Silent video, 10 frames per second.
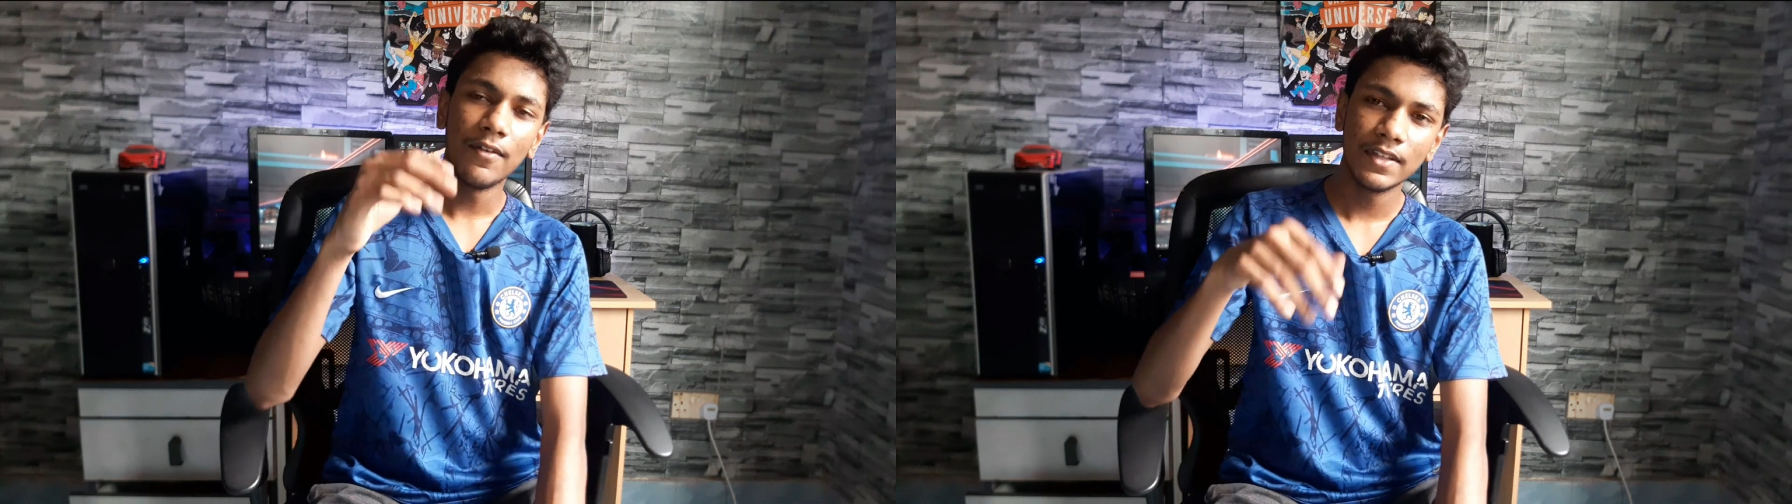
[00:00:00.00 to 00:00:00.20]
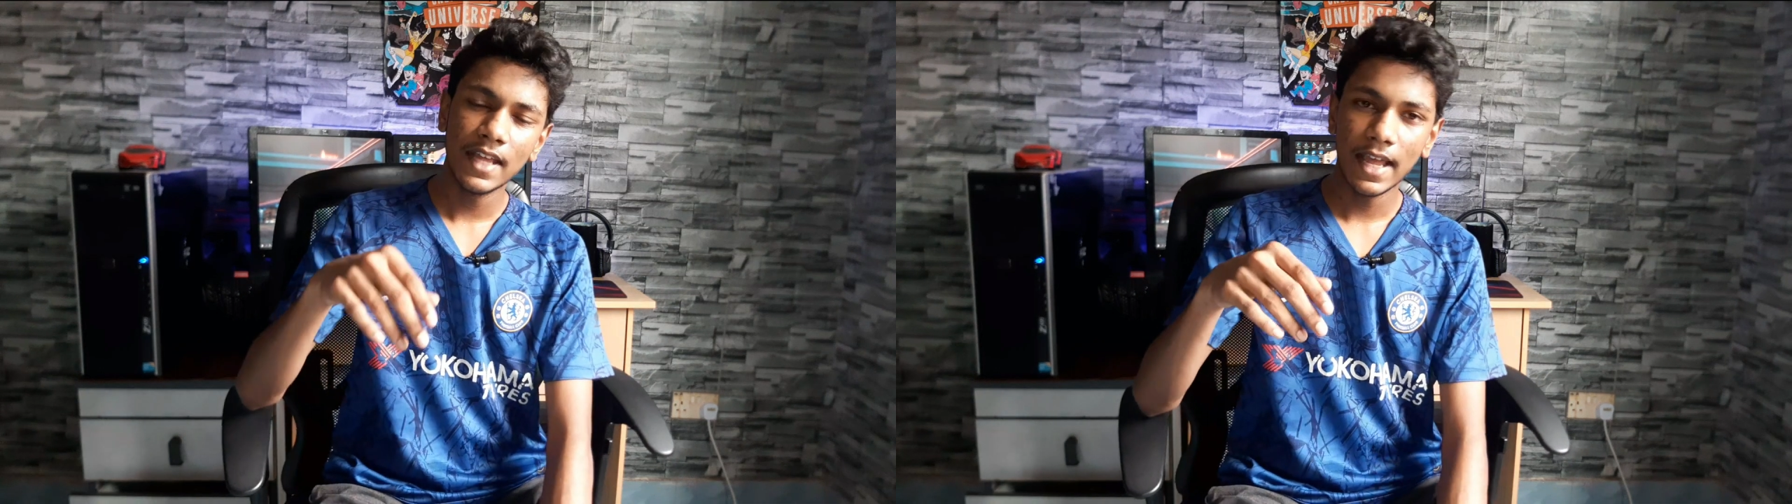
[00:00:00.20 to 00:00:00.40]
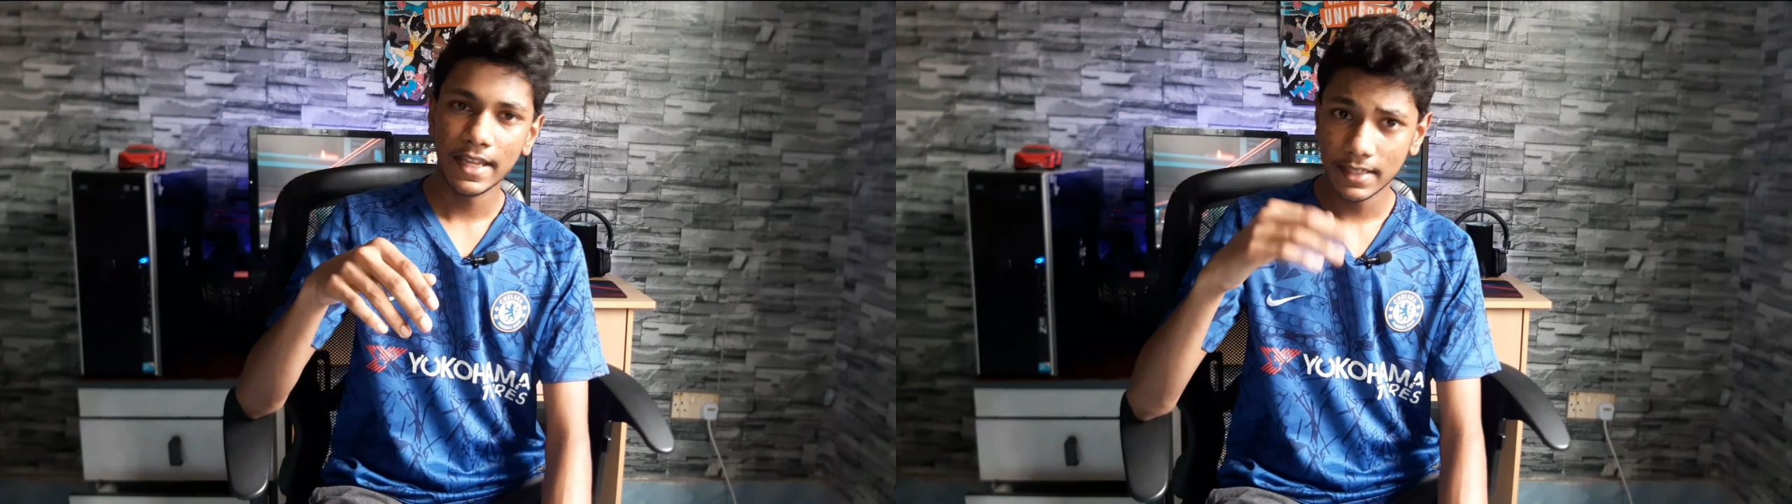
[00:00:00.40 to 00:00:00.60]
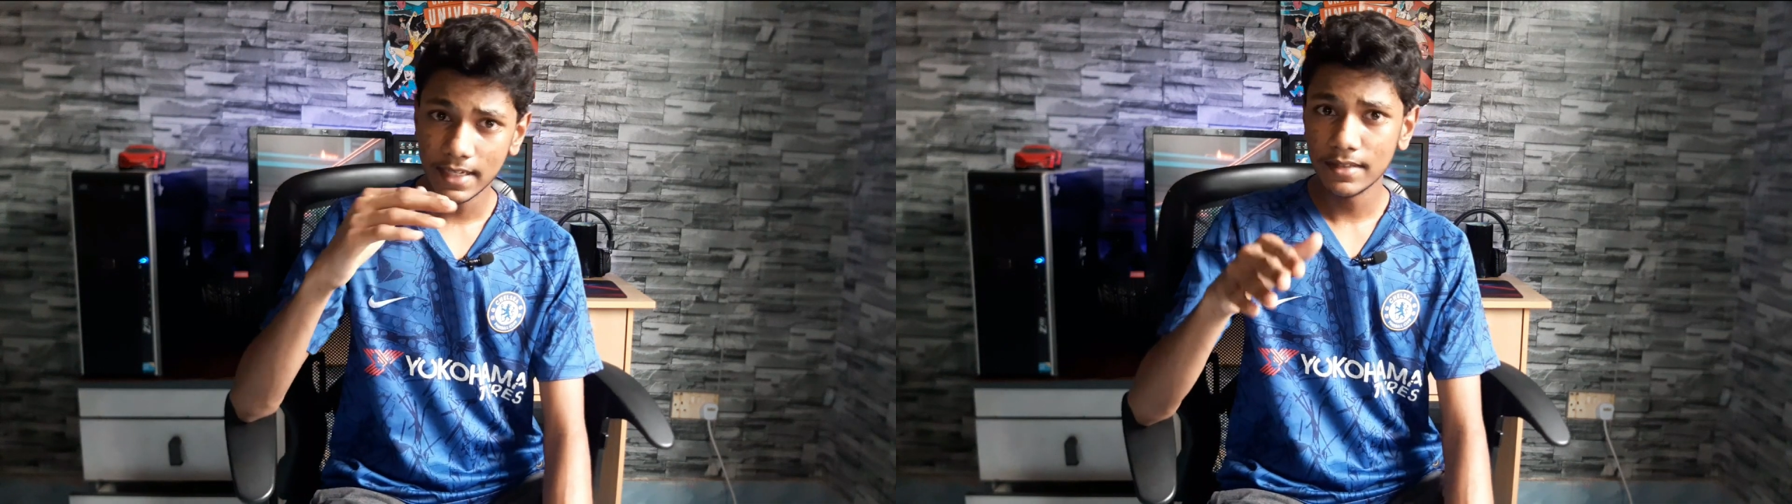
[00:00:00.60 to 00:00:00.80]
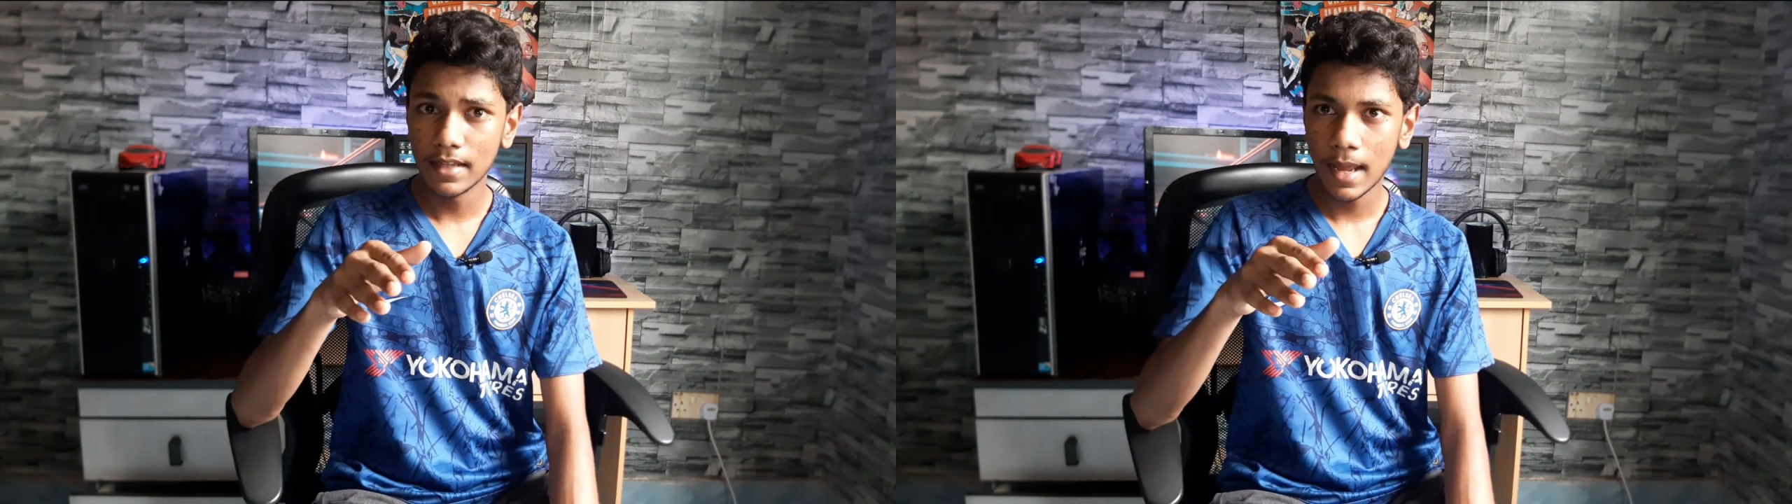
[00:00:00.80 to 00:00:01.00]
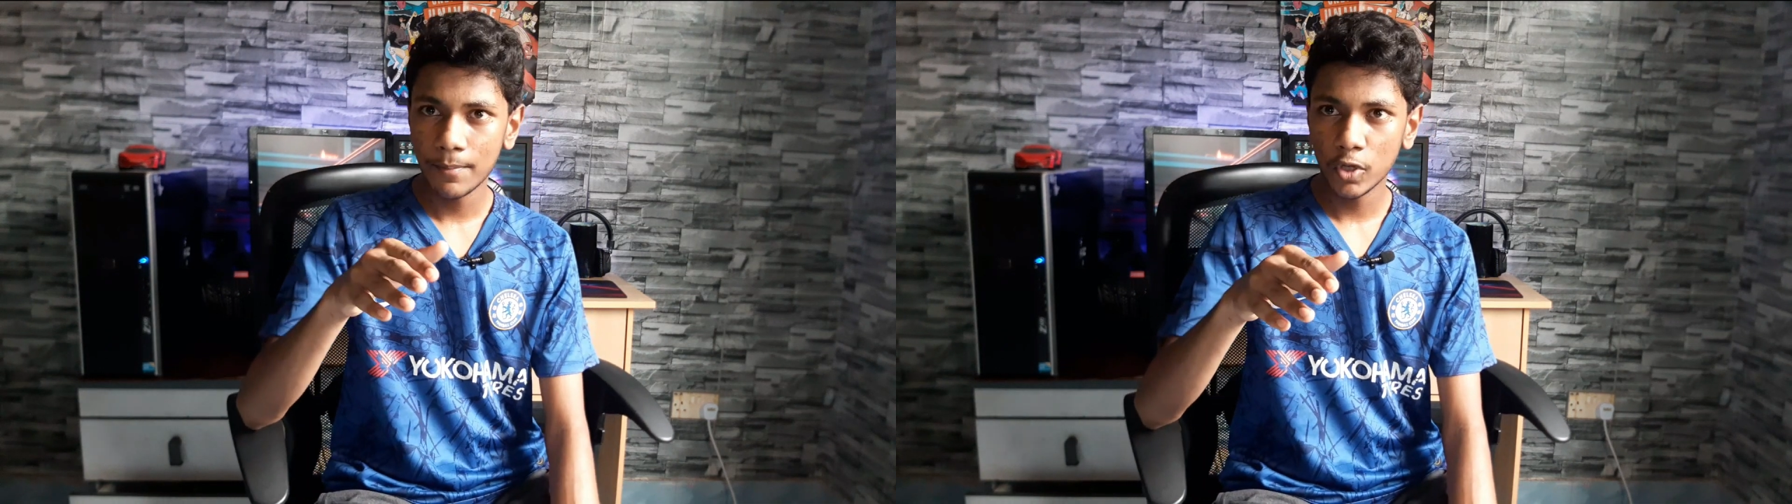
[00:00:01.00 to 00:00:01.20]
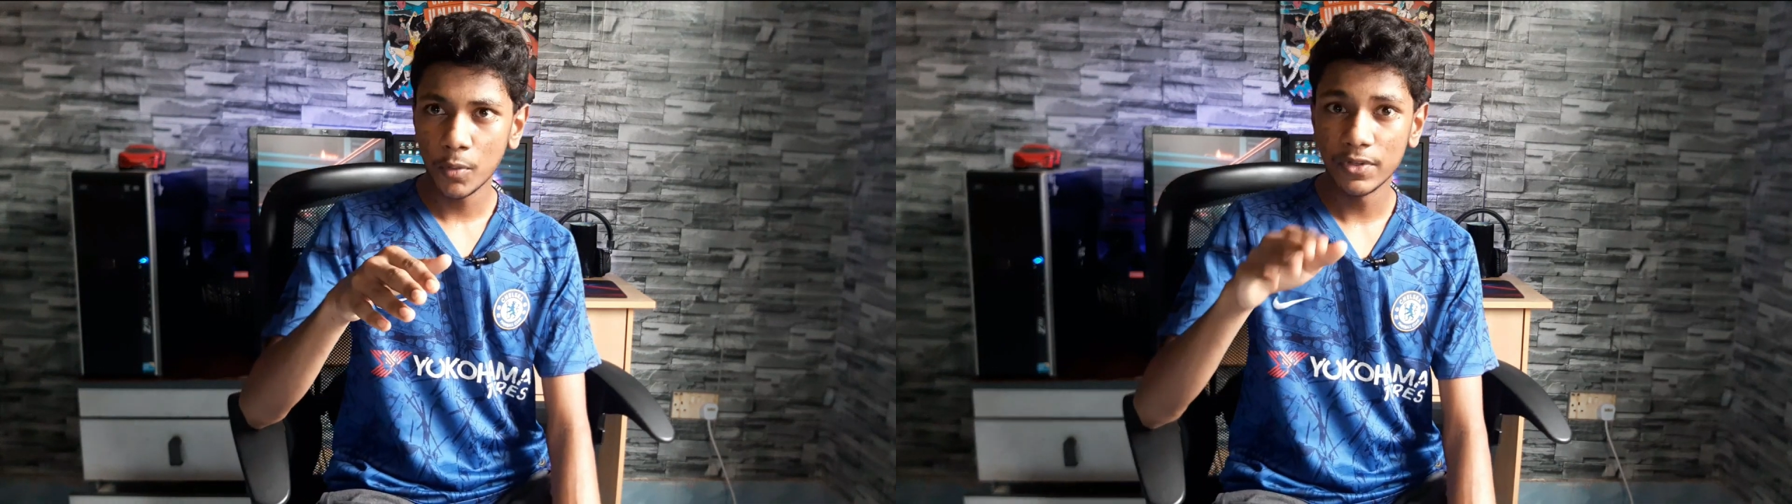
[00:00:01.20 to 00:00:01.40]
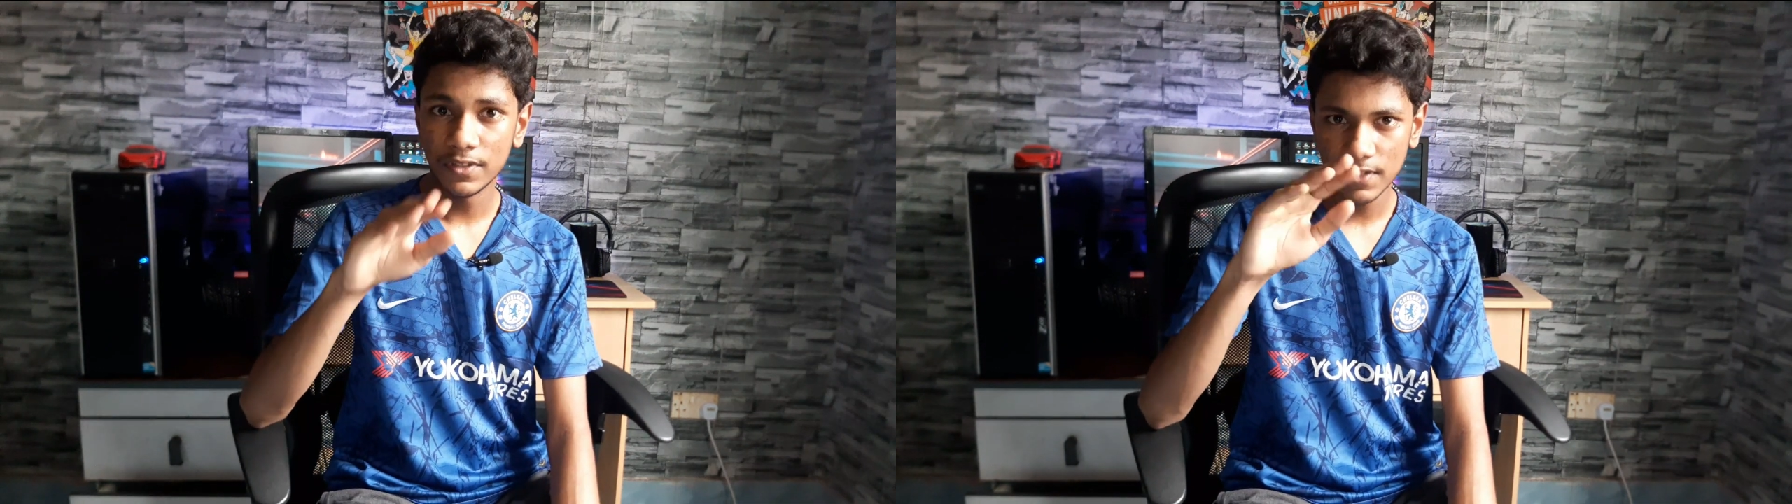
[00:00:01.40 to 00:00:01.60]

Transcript: that, I cleaned the laptop with